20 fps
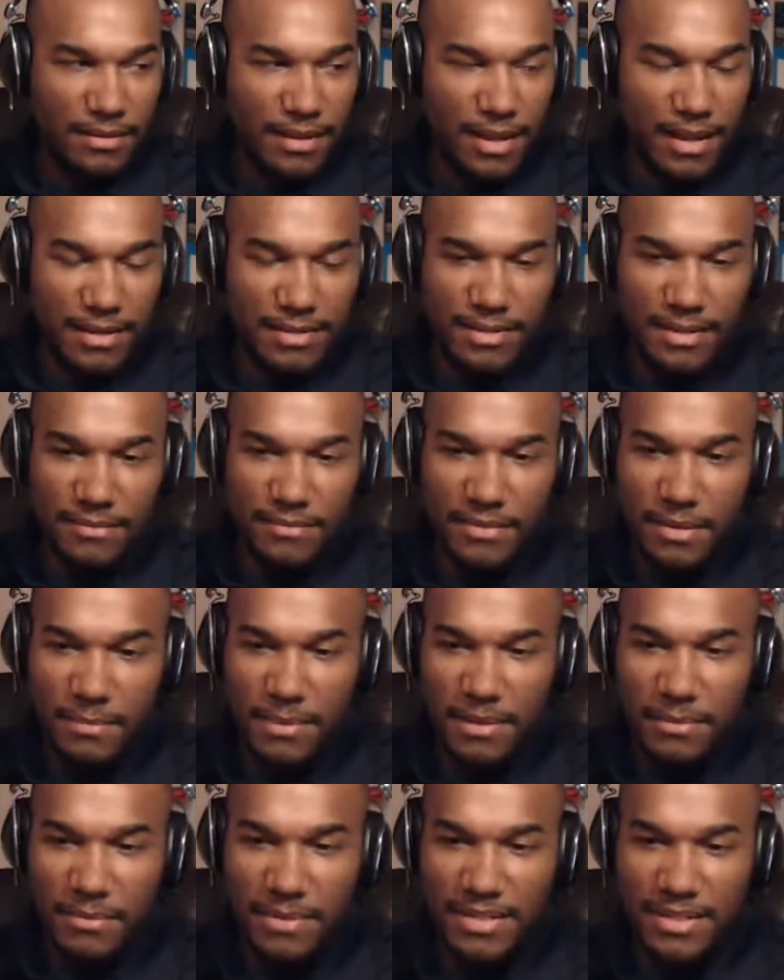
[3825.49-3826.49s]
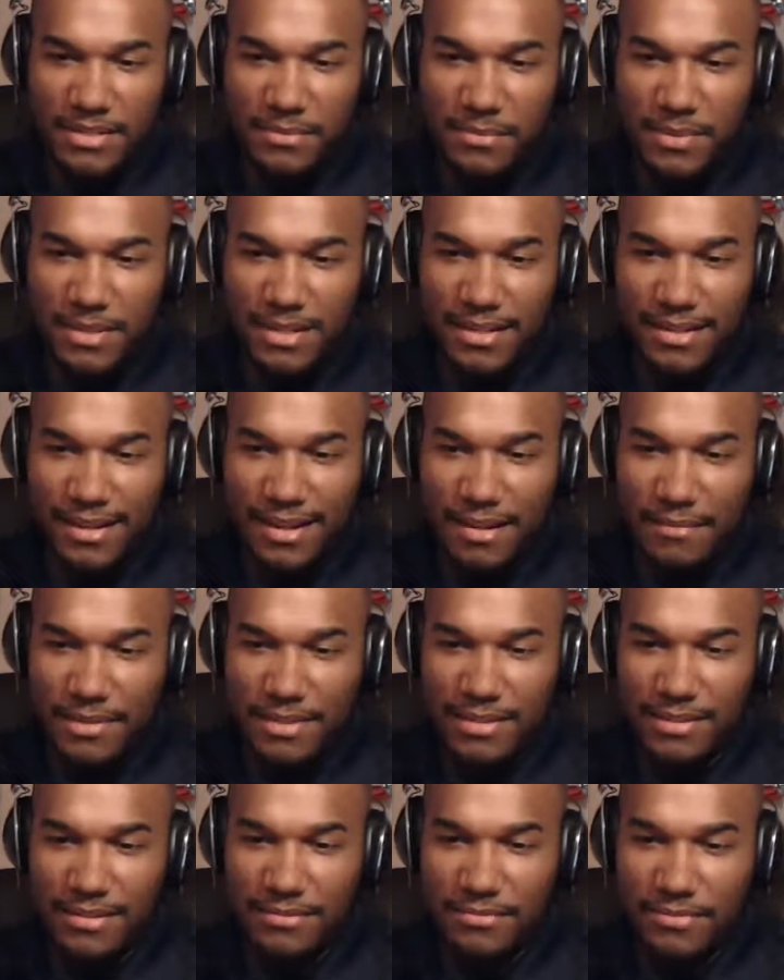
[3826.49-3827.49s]
a lot of stuff coming up the rest of the week.
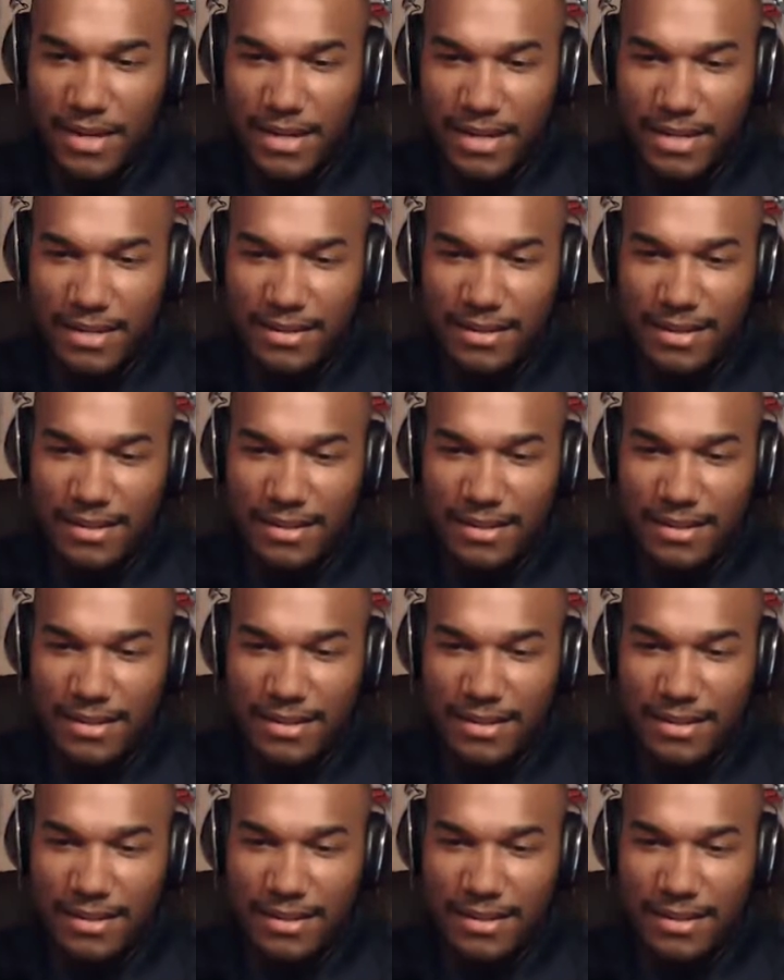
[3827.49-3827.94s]
Obviously, the fight,